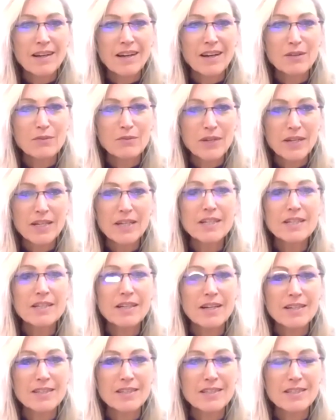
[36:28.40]
I
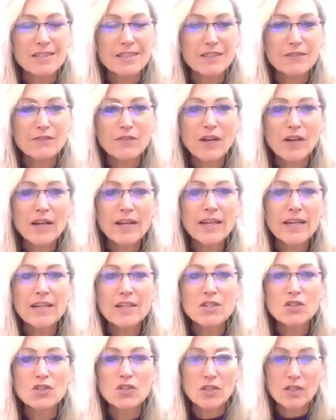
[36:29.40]
recognized that if I
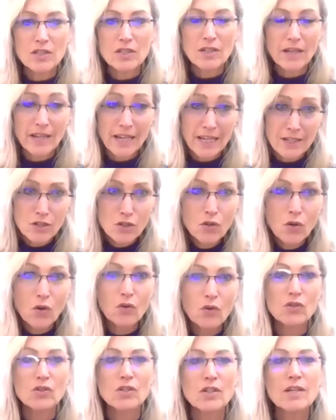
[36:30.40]
had just, I had
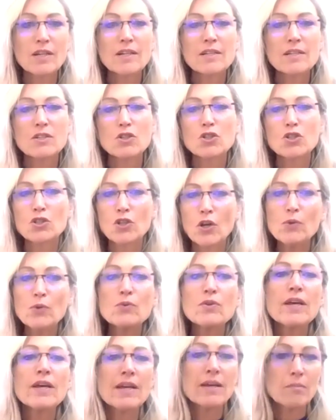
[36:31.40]
not
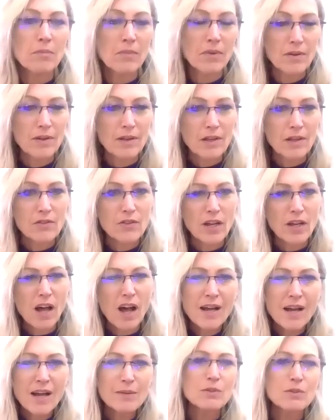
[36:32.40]
shown him that
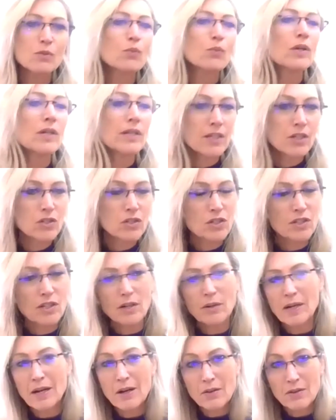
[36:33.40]
I was willing to go
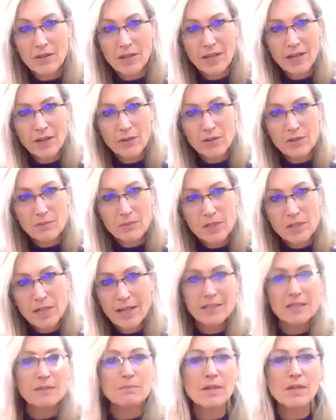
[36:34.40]
out there and
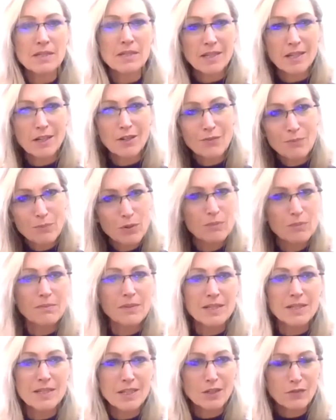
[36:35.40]
test myself, put
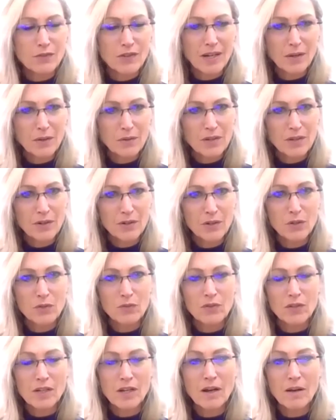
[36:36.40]
myself out there and
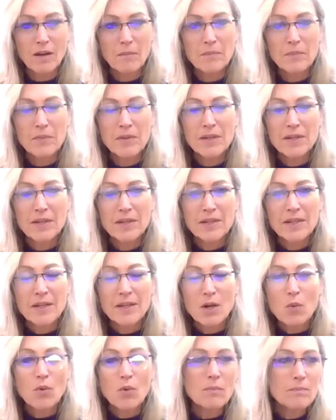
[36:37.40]
overcome,
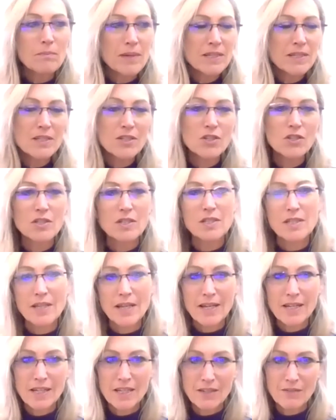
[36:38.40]
what message does
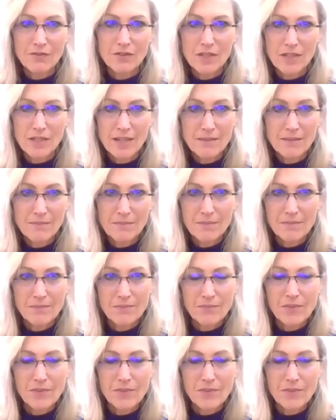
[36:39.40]
that give to him?